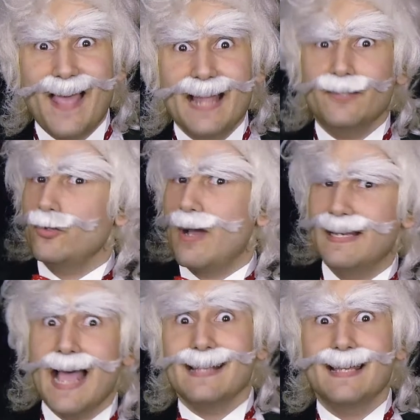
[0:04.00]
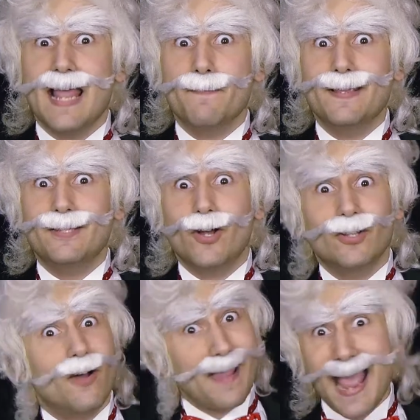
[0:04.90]
friends, to another episode
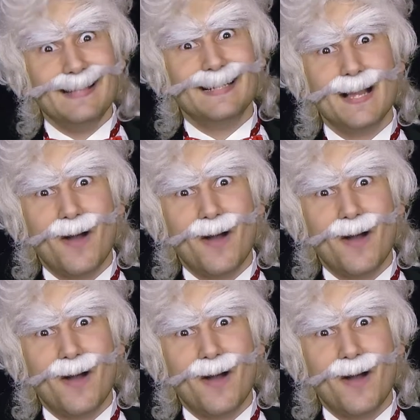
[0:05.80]
of Ask a